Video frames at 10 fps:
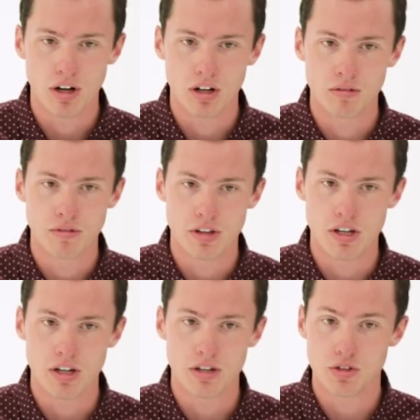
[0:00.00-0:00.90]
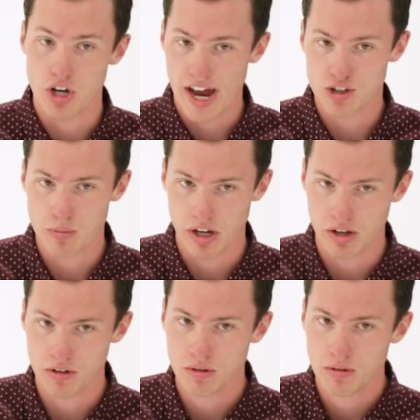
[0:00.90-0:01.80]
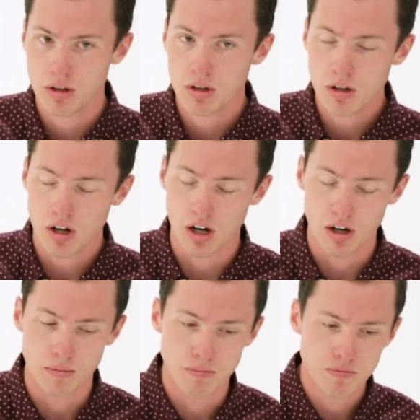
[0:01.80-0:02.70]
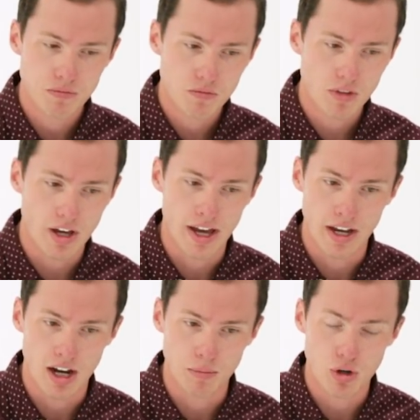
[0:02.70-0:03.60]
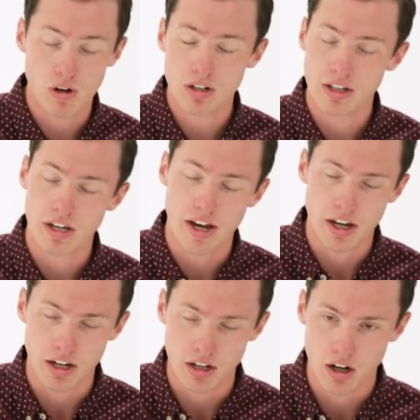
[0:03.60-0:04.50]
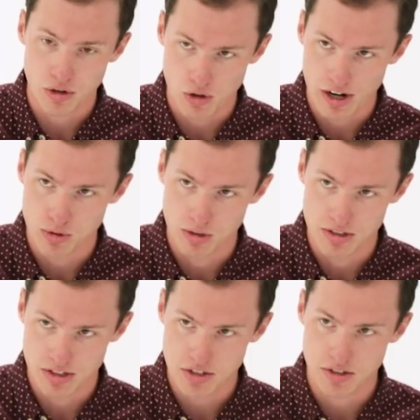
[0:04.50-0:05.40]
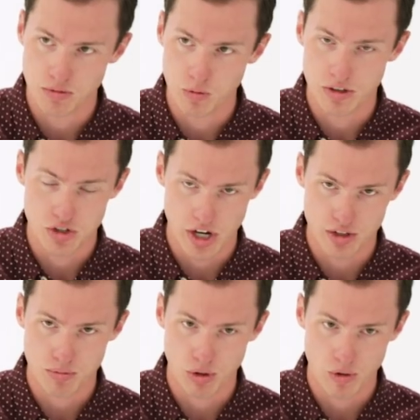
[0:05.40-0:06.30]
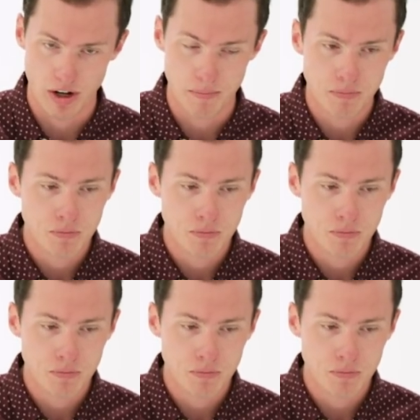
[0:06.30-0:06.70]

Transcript: of the jazz band, um, and I'm currently a undergraduate assistant with the jazz program.